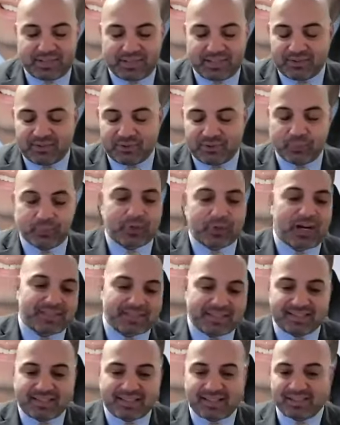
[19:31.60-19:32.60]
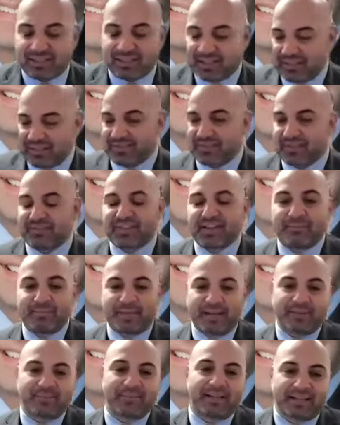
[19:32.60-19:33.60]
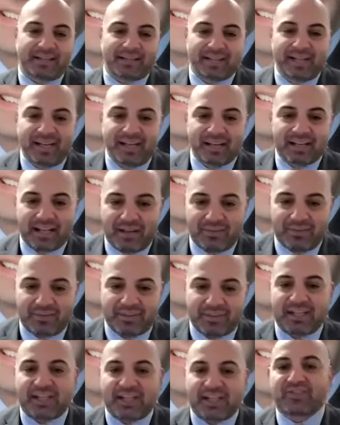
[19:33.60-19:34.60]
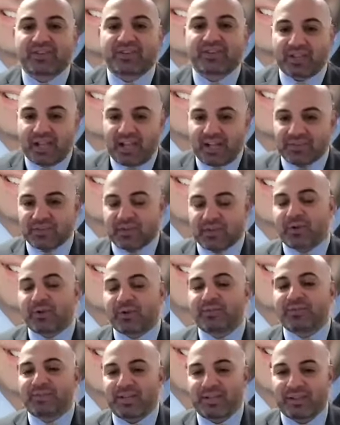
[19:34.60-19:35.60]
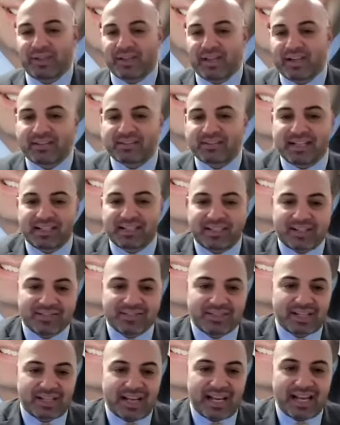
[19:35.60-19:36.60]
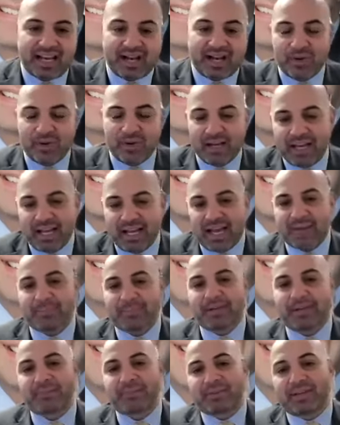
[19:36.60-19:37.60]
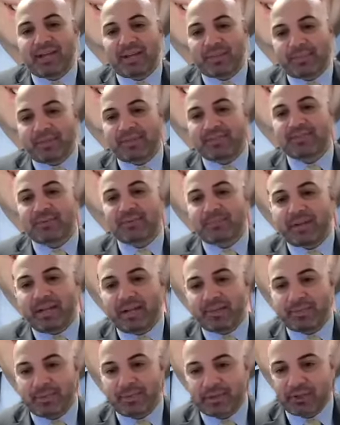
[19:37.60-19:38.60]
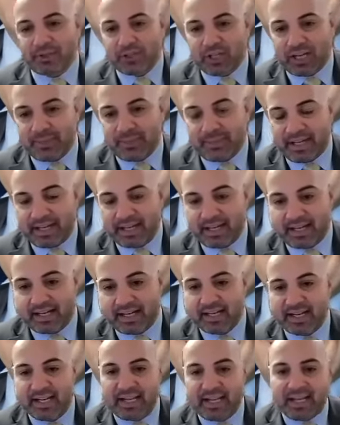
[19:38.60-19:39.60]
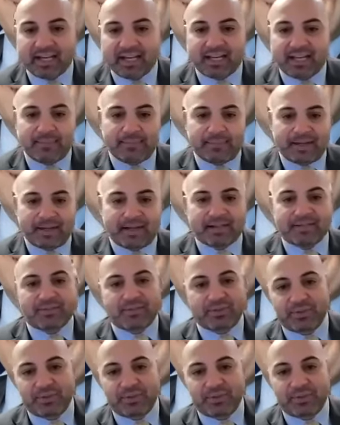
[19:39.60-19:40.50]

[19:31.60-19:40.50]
due process under the Fifth Amendment, confrontation clause, all of these things that doesn't allow a piece of paper to come in compared to,